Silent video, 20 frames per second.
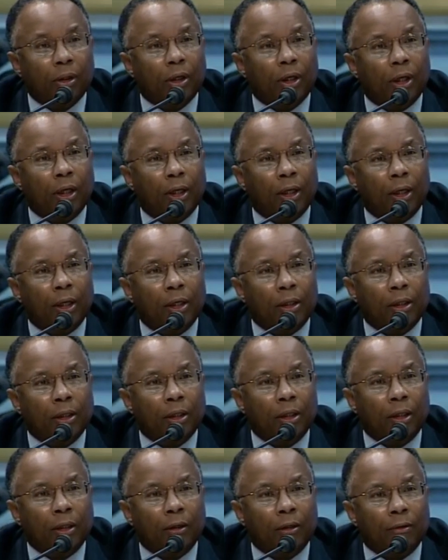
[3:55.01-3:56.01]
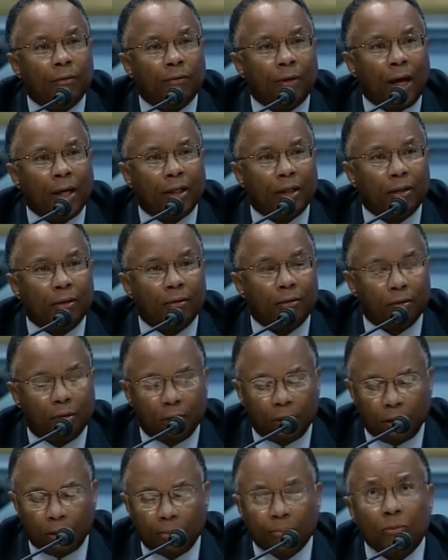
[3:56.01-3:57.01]
and if I can
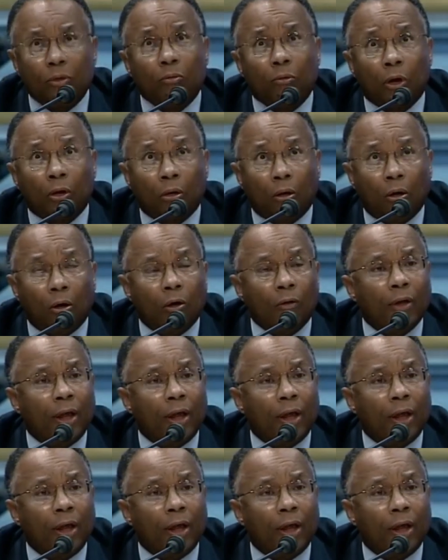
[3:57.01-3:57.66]
recall,